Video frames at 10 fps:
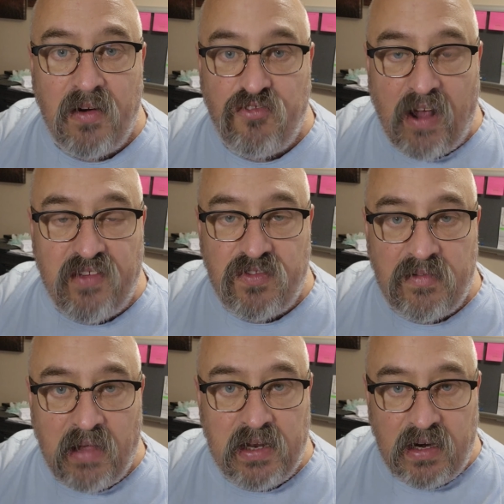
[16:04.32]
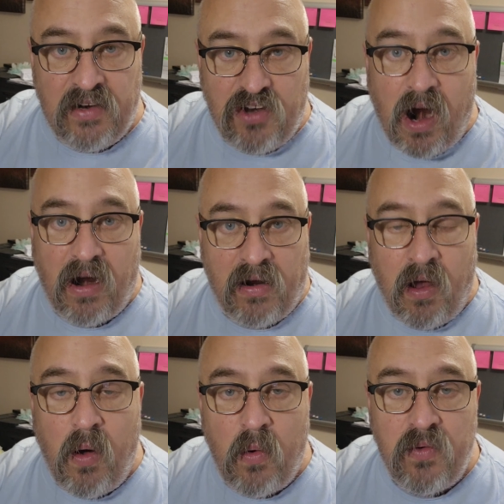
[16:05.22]
dressed like in dark
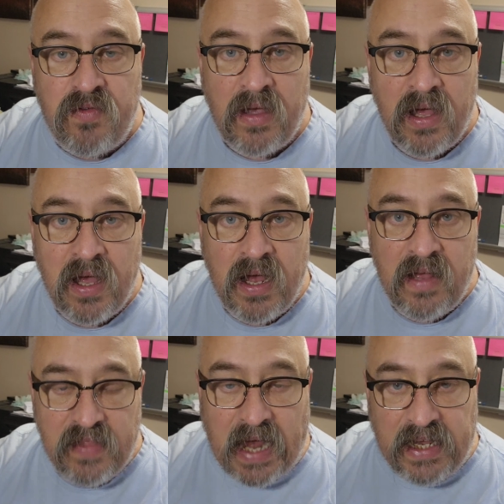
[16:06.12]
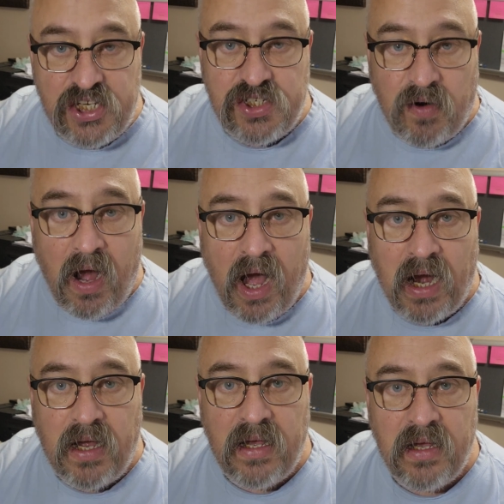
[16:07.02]
clothes that he struck.